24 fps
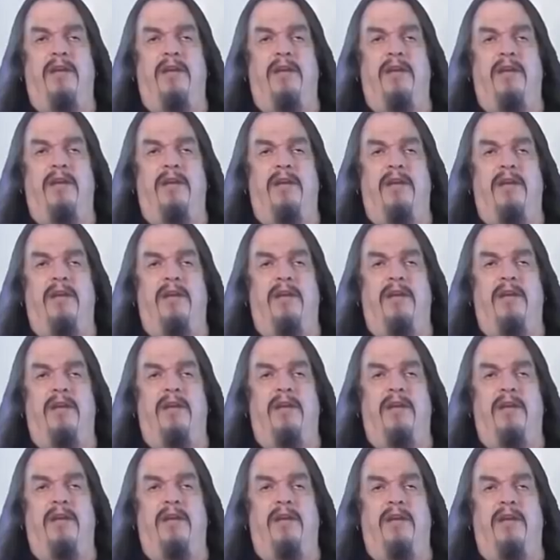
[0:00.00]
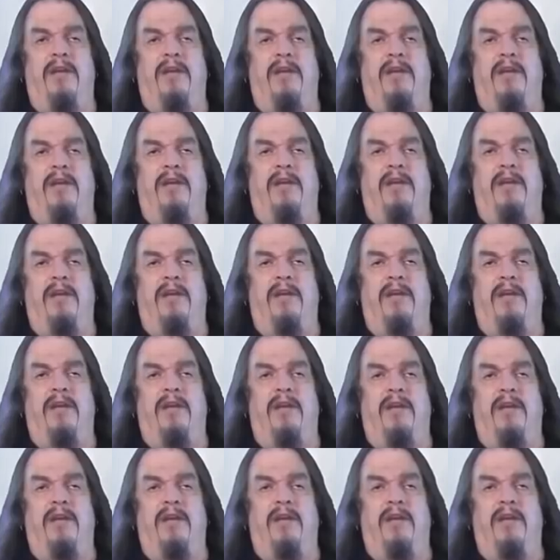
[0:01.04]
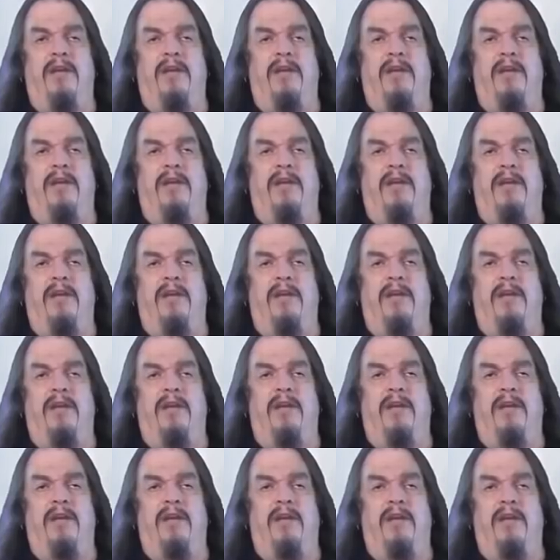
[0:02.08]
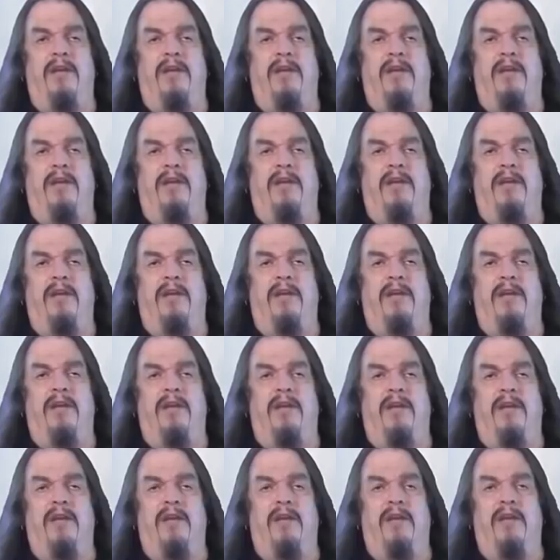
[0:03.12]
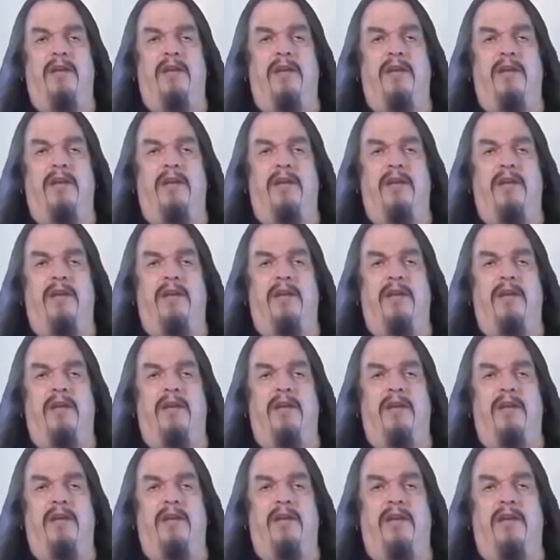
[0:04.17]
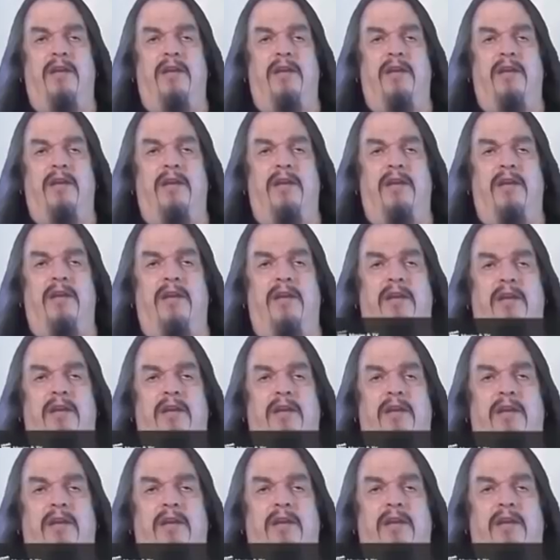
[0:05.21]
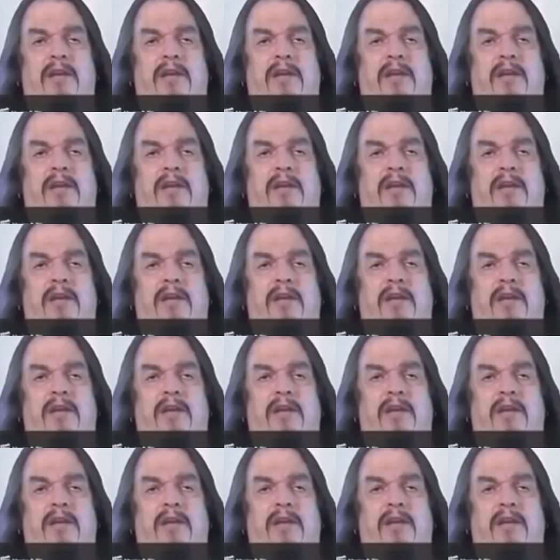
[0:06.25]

No words are spoken by the person on screen.